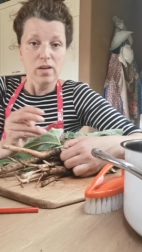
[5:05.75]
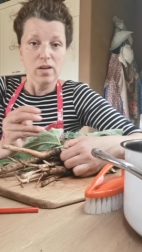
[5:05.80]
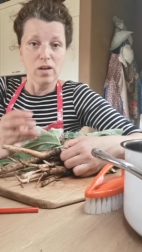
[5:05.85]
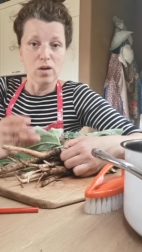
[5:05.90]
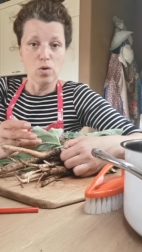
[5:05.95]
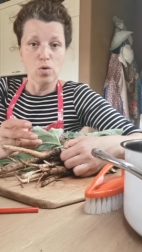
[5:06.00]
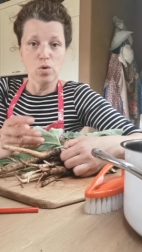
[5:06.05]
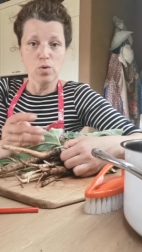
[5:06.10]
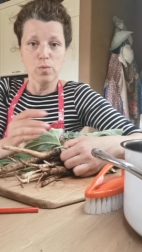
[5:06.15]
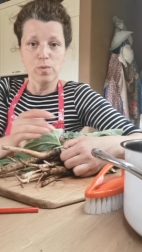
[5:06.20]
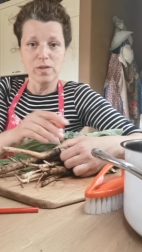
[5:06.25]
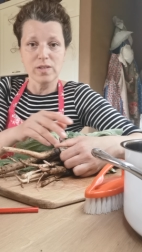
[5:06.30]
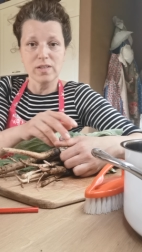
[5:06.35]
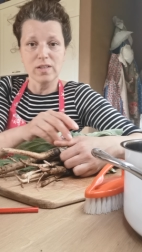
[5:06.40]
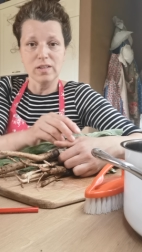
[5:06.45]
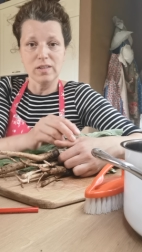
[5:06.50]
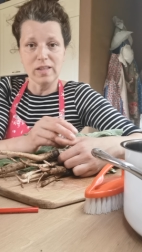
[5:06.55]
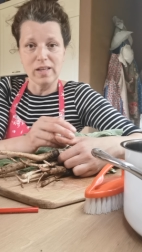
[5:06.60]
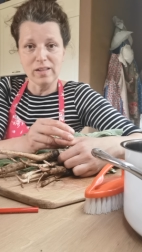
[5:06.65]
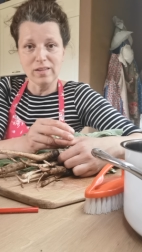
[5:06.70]
Along with
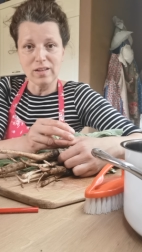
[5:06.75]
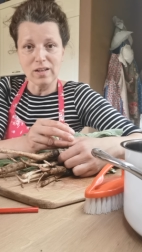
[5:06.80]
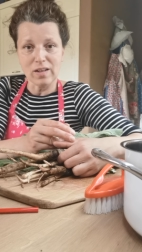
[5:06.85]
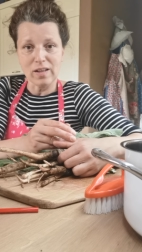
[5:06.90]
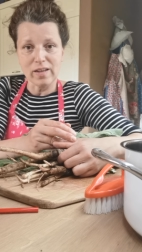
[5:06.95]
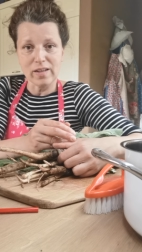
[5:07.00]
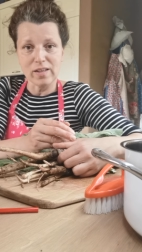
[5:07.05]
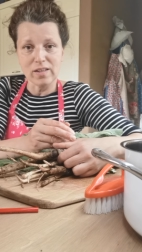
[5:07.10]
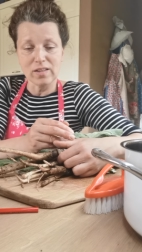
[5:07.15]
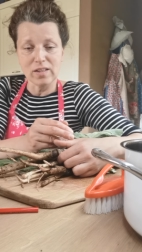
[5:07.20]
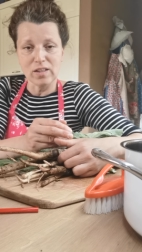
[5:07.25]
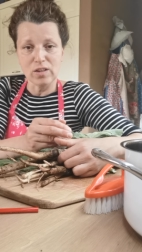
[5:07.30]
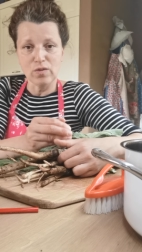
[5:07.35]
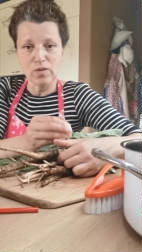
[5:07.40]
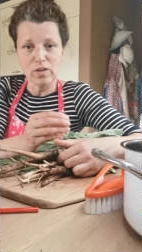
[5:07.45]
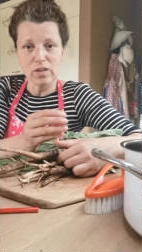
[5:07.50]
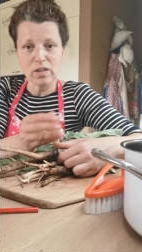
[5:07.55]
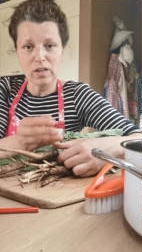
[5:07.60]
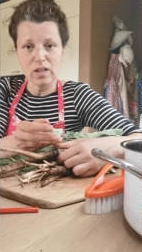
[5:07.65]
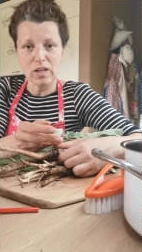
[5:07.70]
the dandelion,
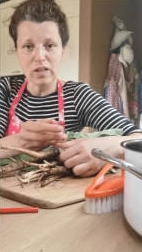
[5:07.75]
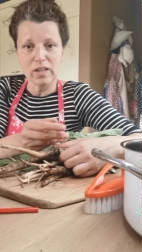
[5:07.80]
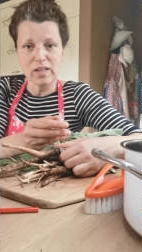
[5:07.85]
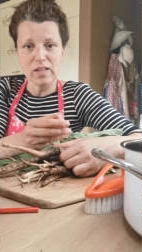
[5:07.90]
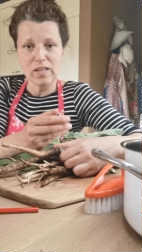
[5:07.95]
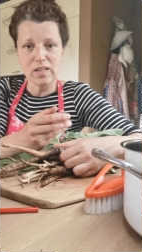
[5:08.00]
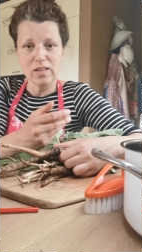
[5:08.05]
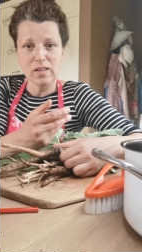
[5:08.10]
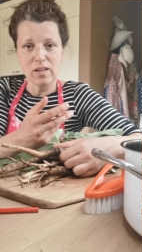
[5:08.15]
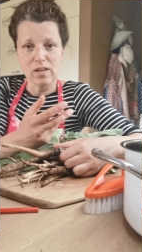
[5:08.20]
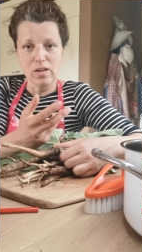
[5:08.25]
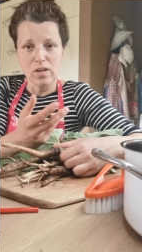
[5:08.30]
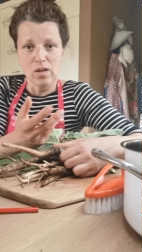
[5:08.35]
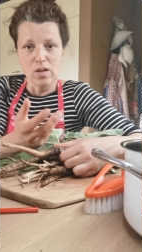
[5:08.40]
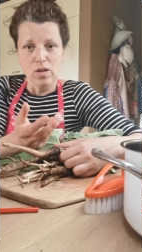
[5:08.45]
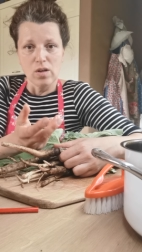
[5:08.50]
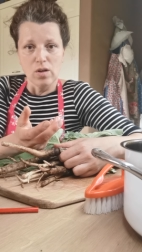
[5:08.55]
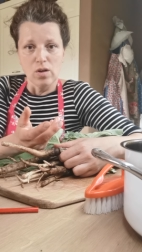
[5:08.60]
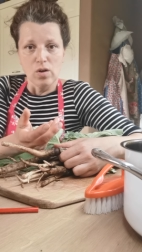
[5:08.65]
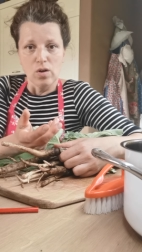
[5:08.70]
it will clean
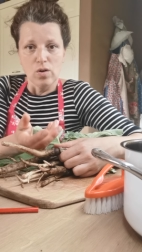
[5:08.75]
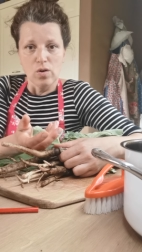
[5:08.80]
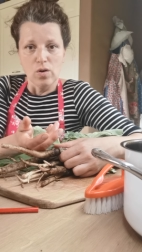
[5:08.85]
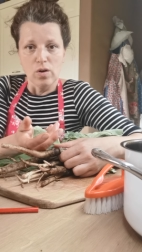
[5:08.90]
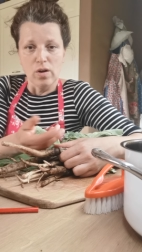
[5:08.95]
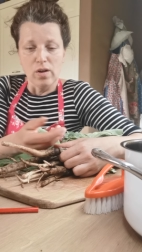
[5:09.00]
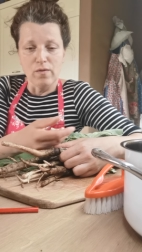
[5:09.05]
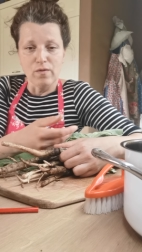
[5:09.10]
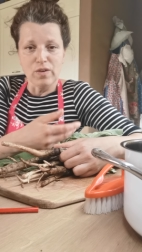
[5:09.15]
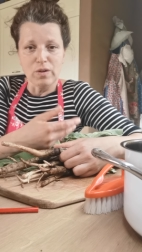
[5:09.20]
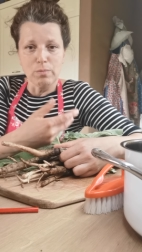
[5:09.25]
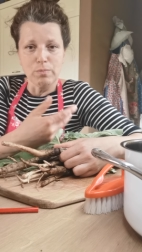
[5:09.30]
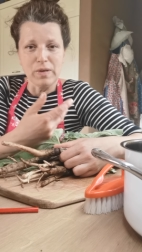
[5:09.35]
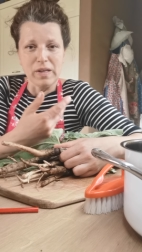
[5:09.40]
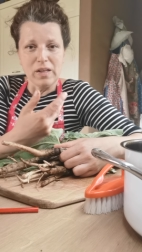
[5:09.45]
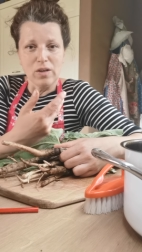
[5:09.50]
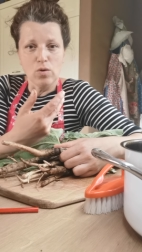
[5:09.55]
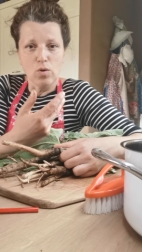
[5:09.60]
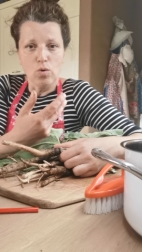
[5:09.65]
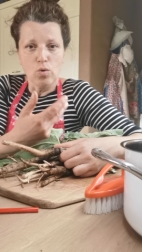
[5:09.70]
and will
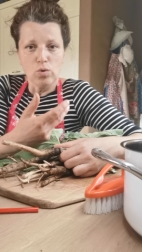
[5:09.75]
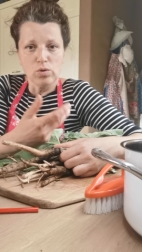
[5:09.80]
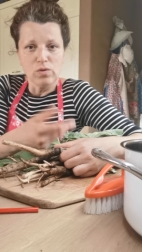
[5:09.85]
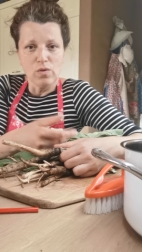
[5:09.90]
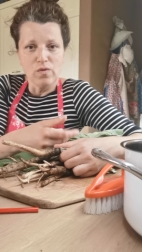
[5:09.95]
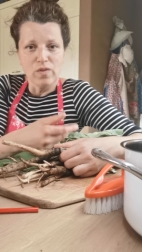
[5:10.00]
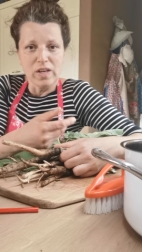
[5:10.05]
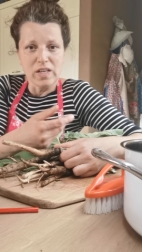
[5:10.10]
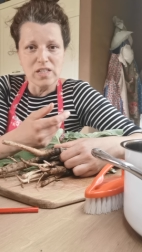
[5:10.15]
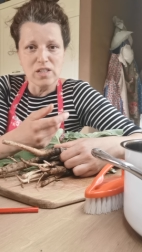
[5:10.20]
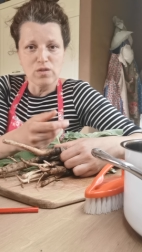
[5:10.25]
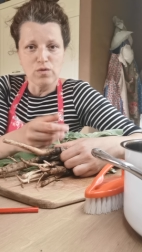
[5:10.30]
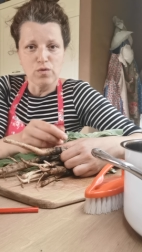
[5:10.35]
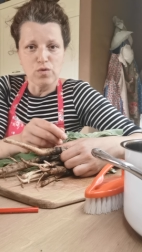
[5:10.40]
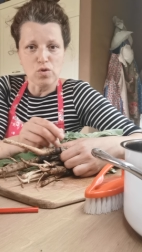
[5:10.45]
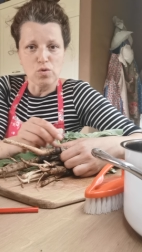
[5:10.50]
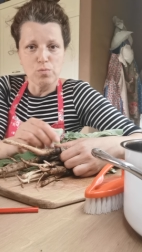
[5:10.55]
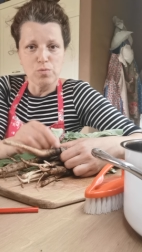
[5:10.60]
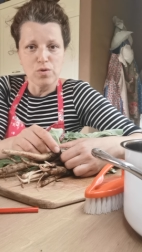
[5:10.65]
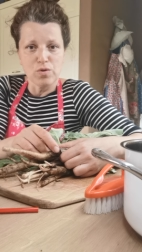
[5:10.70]
bring all the waste
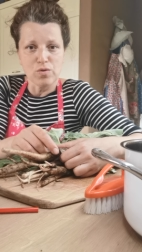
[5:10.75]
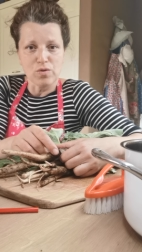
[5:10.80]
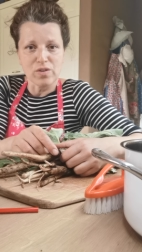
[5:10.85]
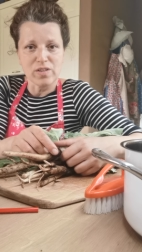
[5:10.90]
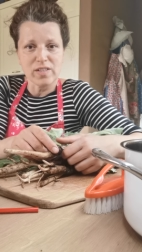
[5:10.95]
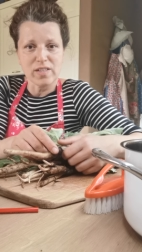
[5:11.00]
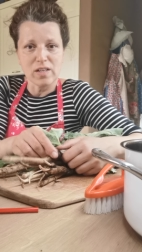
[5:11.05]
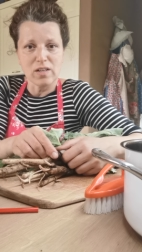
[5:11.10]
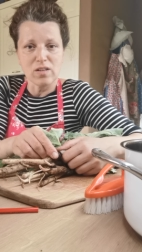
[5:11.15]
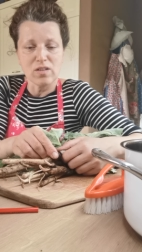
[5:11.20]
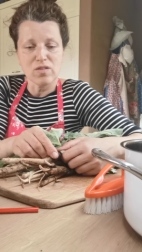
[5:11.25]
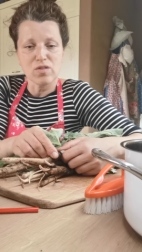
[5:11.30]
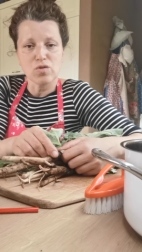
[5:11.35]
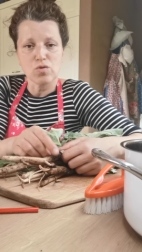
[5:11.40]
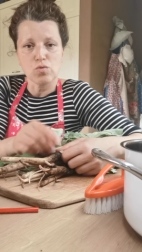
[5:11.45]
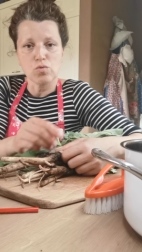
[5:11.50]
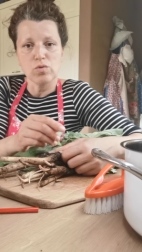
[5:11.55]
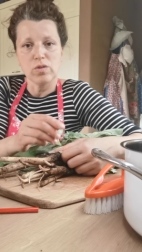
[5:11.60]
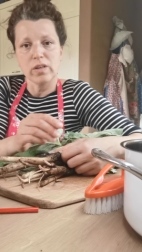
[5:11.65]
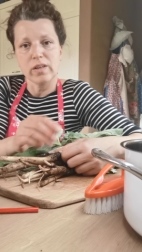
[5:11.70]
from your cells
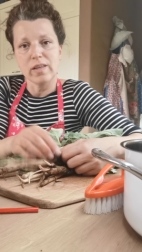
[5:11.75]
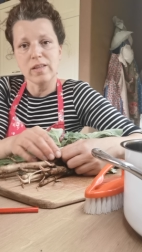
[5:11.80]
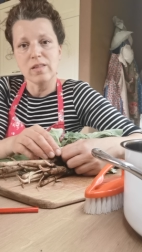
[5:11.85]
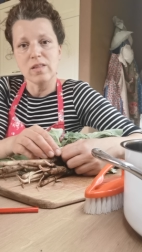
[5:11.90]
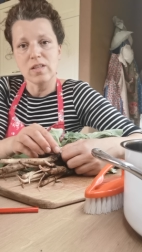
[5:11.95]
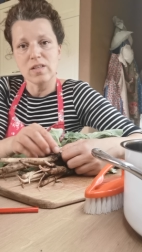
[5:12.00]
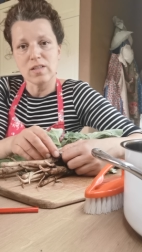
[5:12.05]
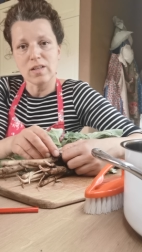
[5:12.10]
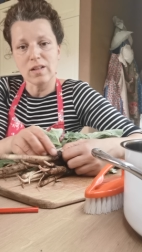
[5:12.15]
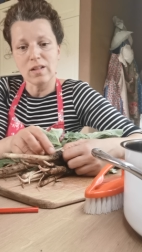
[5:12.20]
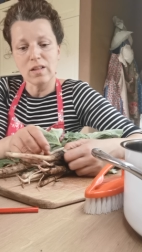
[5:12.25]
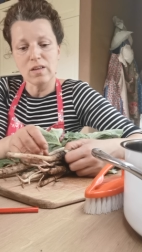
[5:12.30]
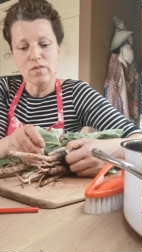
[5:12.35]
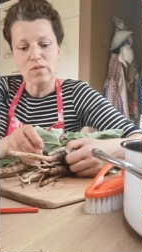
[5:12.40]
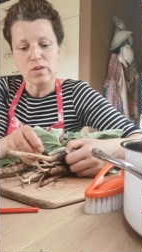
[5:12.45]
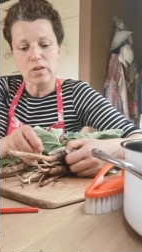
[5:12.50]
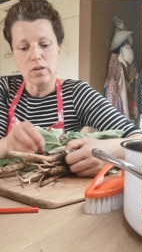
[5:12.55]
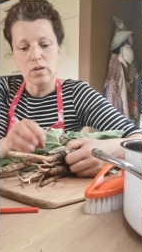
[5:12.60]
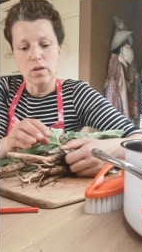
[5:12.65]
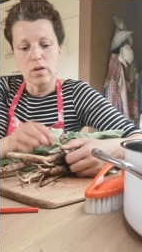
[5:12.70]
through the kidneys and
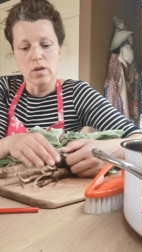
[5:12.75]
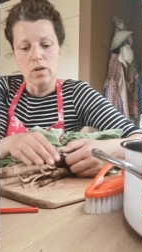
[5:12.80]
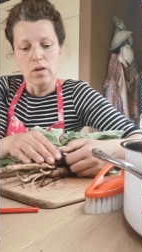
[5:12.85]
liver.